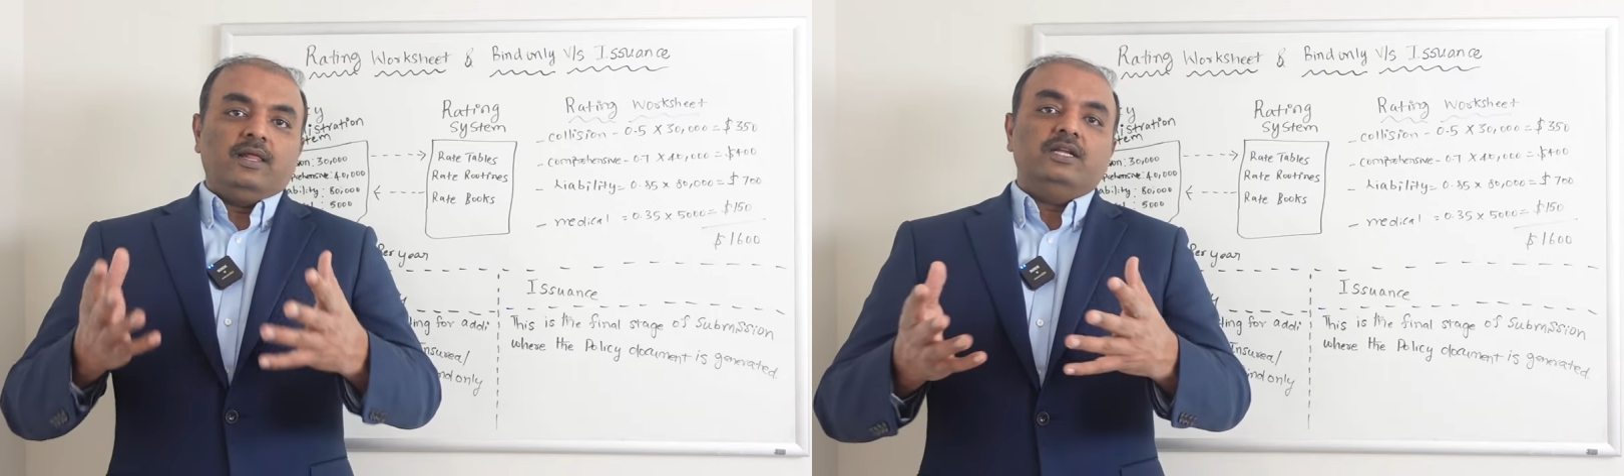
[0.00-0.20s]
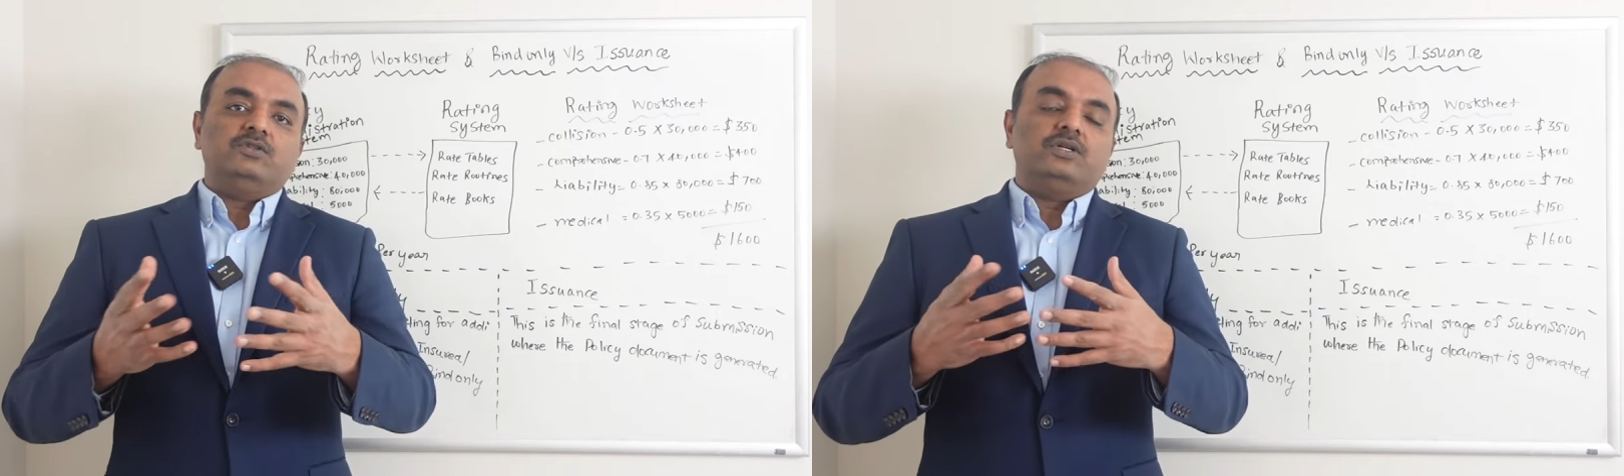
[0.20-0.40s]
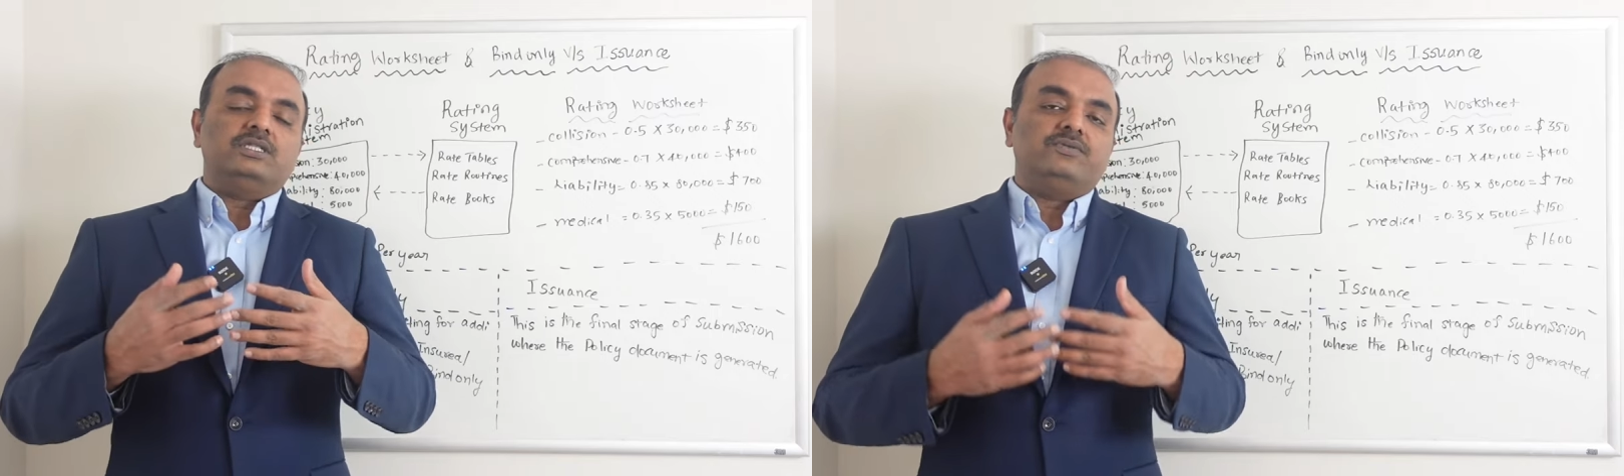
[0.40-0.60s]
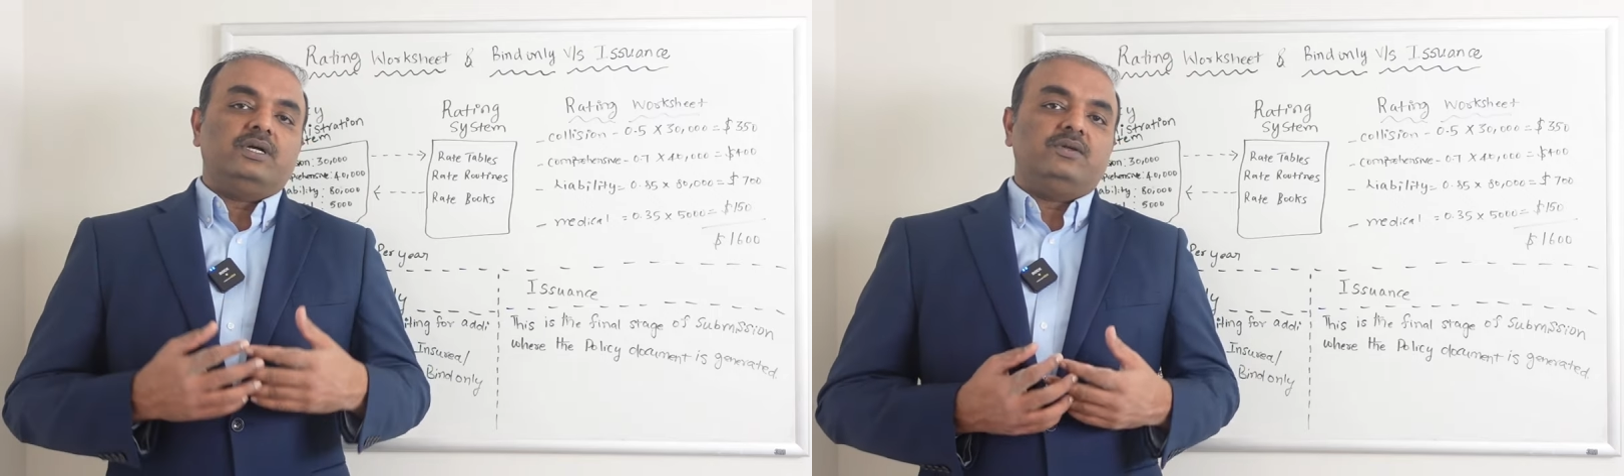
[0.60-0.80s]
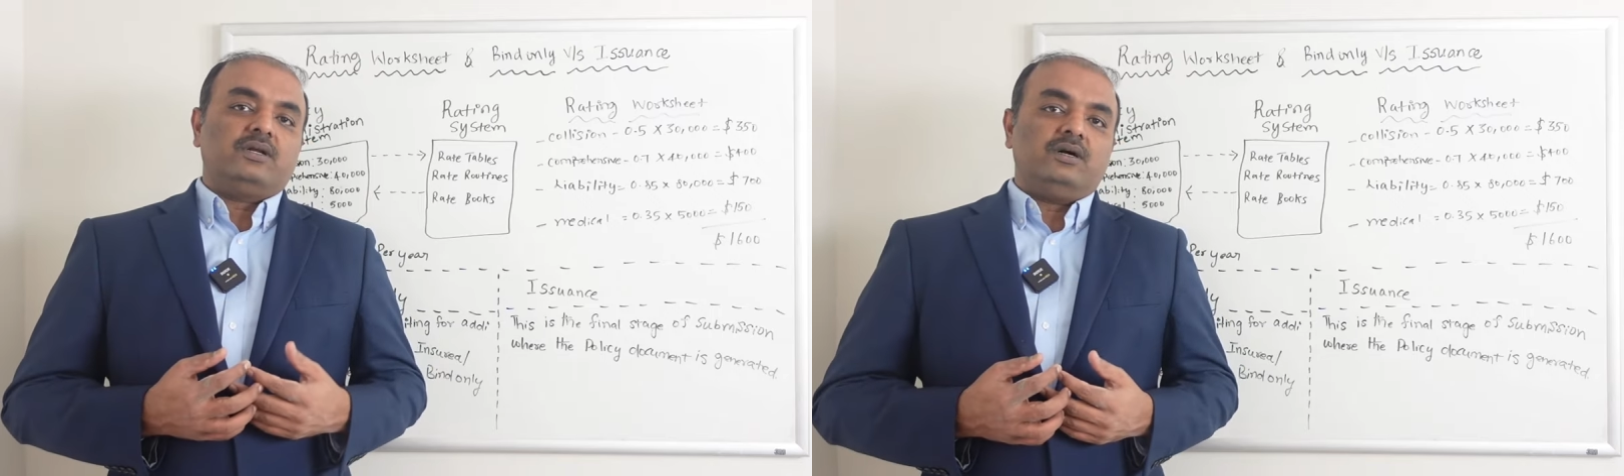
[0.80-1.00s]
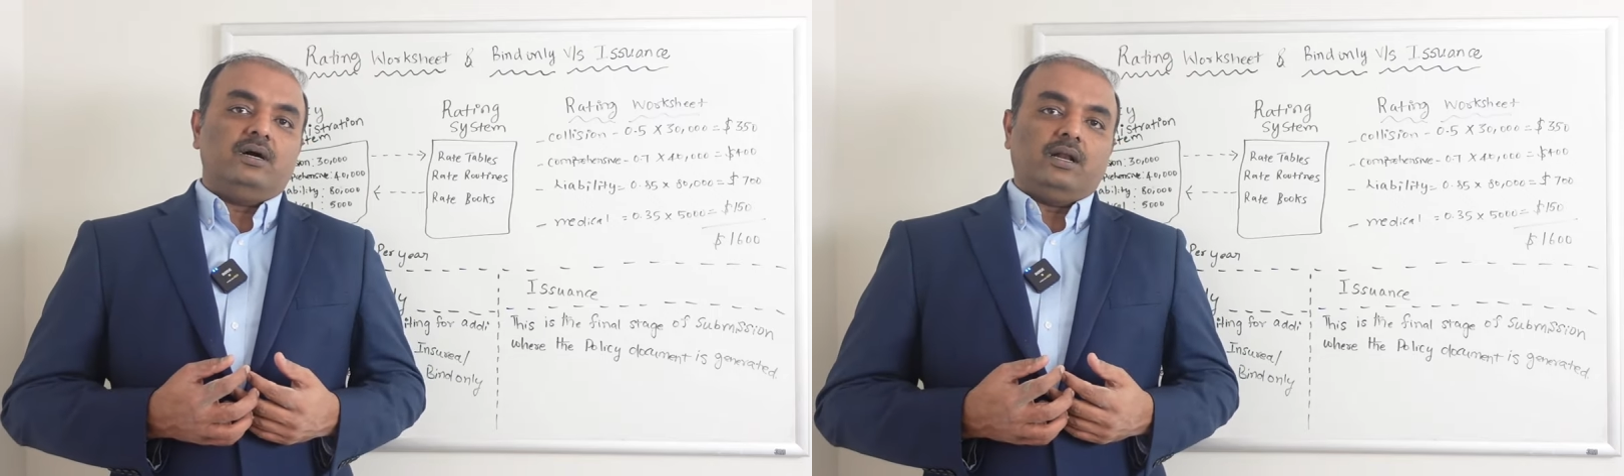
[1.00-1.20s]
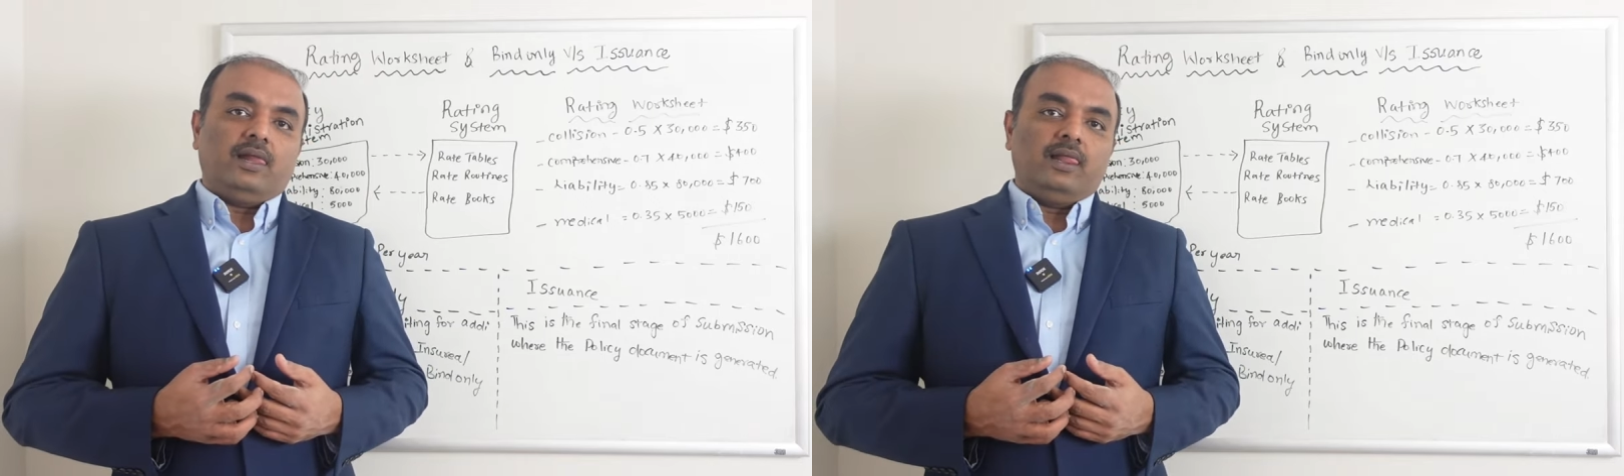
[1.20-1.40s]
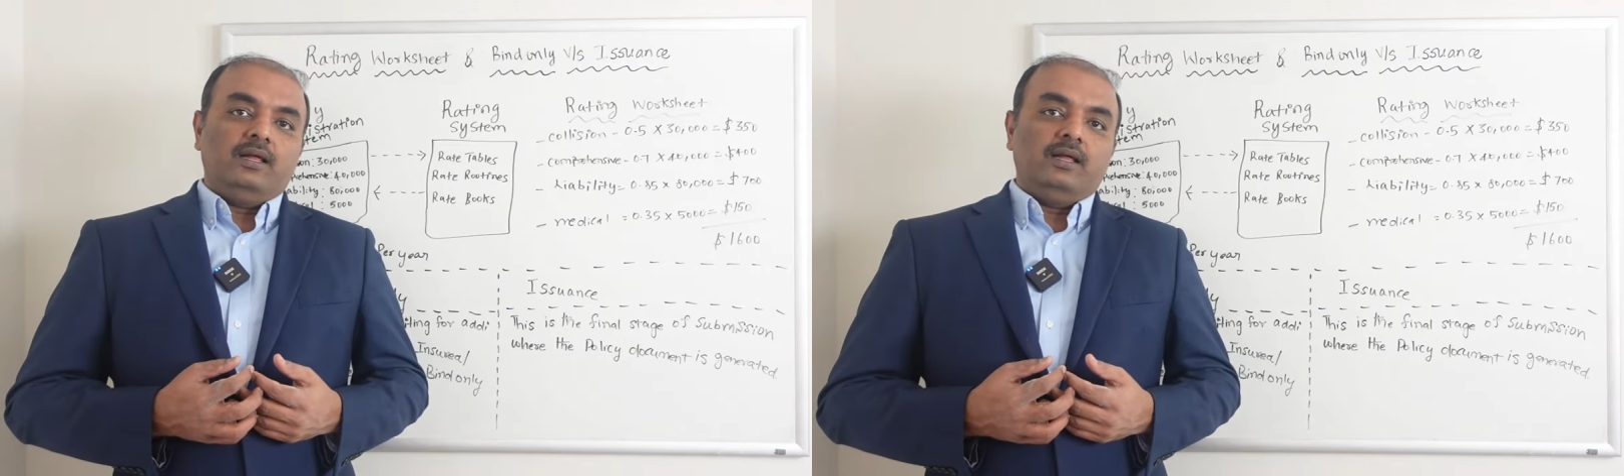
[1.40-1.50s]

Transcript: insurance for your car.